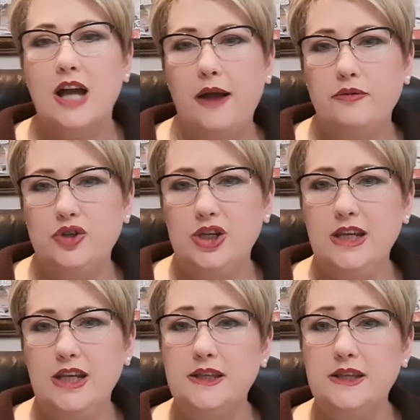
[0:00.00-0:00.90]

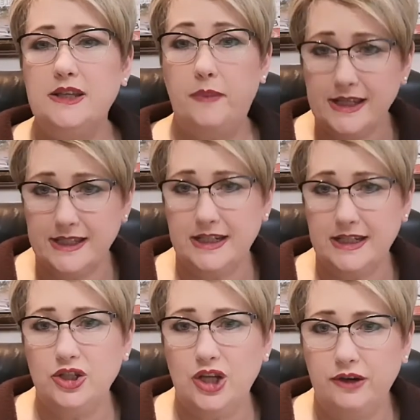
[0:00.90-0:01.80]
She's based
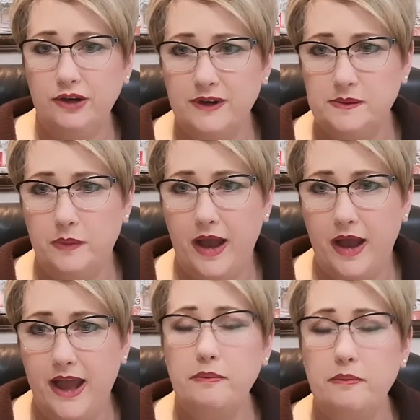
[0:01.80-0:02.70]
in Jeffreys
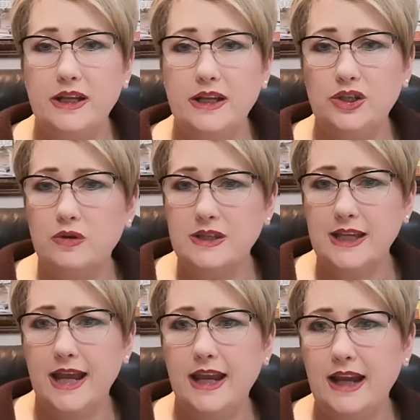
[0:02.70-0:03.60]
Bay, but towards
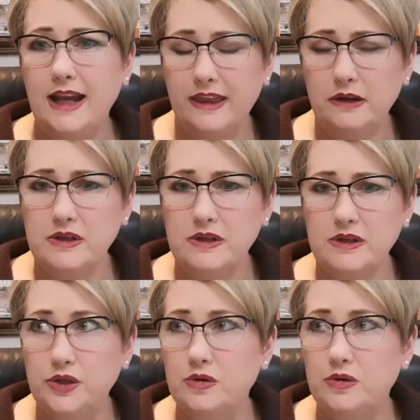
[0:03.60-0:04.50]
the end, I think it was
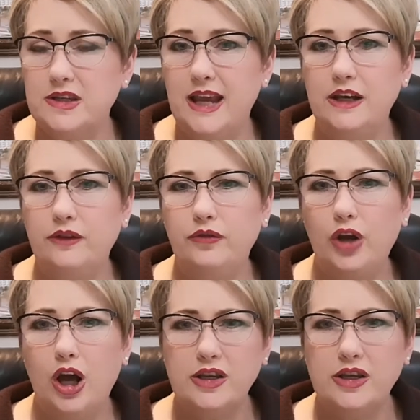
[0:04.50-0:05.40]
towards the end of
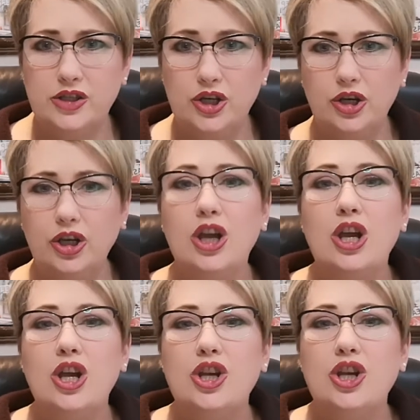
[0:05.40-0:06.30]
last year,
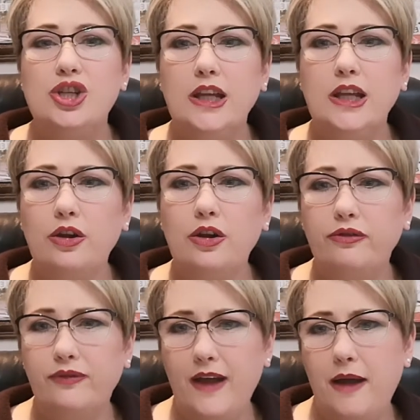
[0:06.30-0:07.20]
she and her
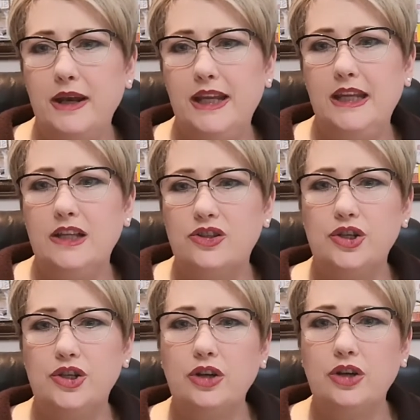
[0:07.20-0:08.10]
family
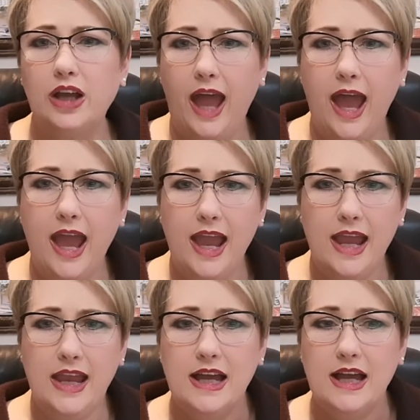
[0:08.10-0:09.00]
took
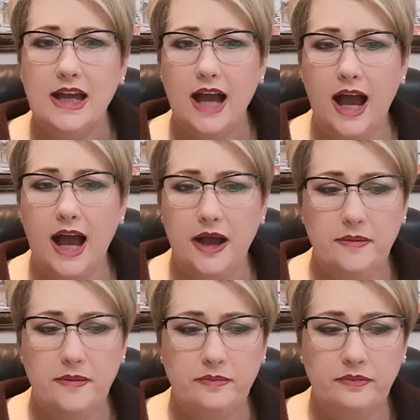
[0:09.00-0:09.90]
a
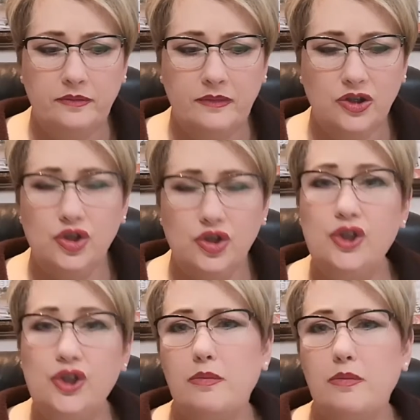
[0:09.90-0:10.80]

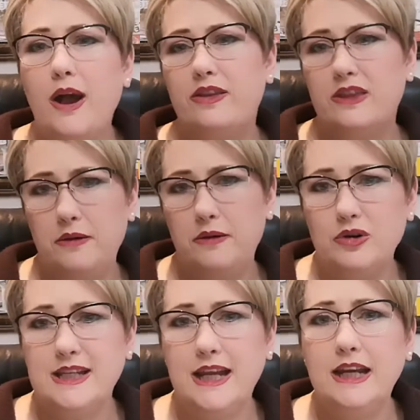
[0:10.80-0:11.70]
2-month, they were
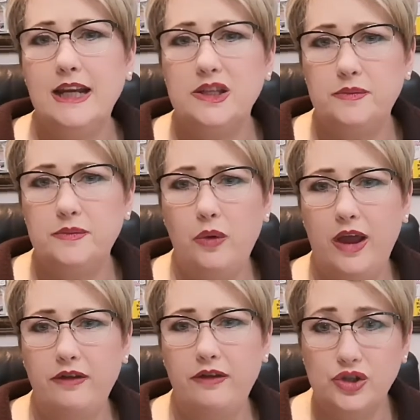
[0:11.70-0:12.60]
intending to be
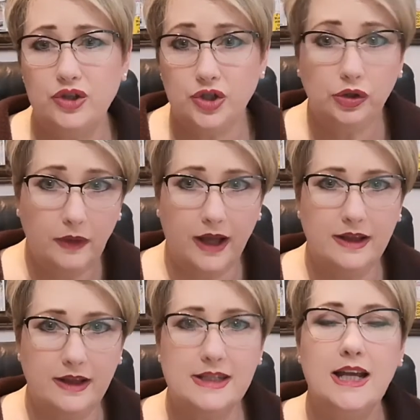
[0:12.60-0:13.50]
away for 2
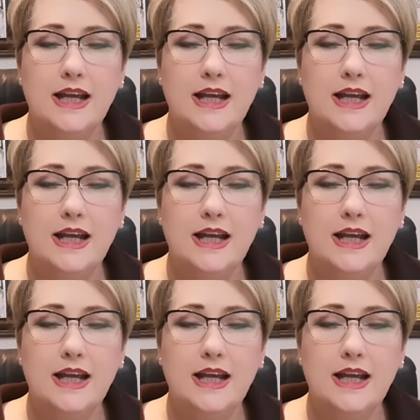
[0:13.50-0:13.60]
months